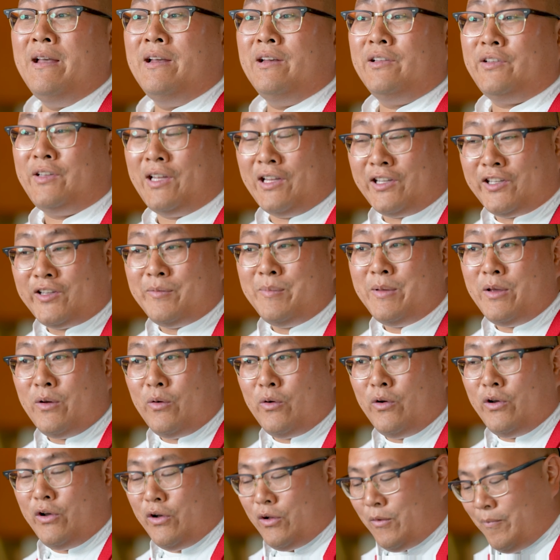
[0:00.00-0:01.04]
sesame
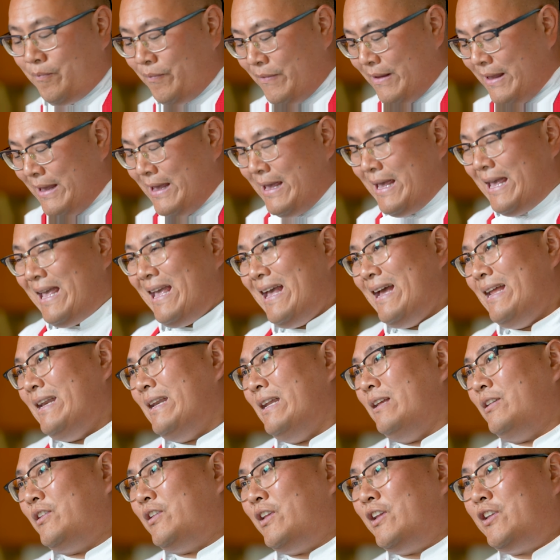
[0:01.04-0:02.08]
oil.
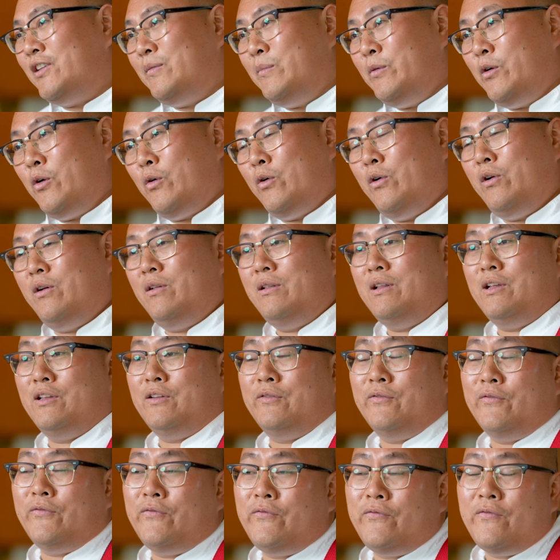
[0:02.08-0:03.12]
And sesame oil
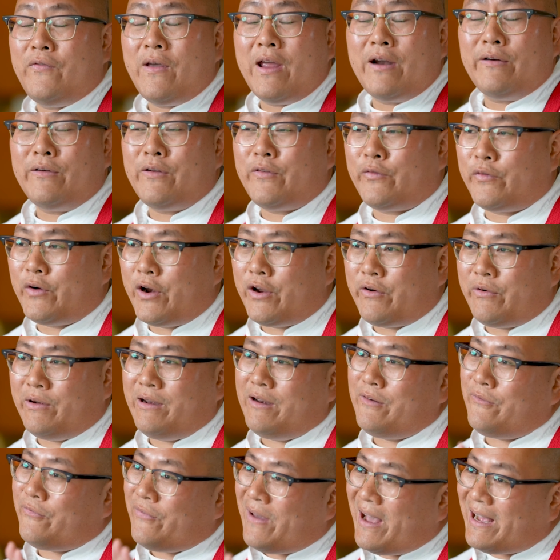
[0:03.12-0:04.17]
is very
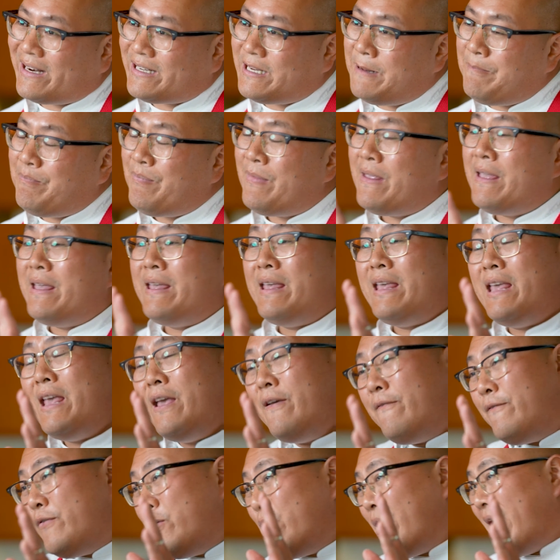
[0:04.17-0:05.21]
fragrant. In fact,
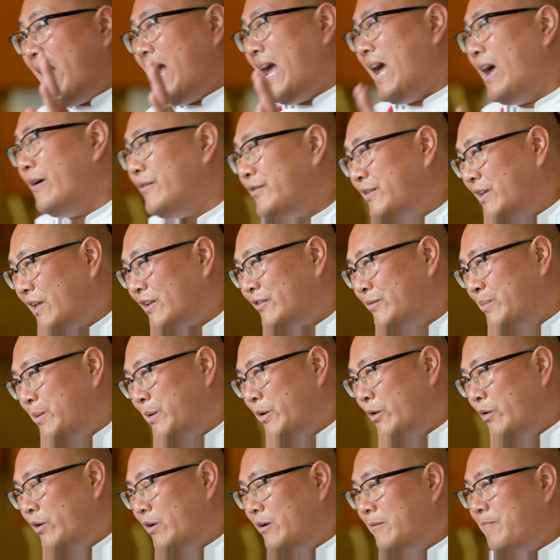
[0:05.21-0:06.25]
if you have sesame
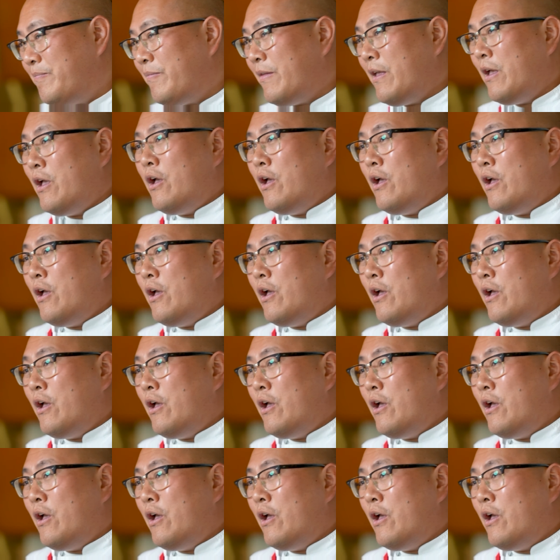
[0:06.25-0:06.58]
oil,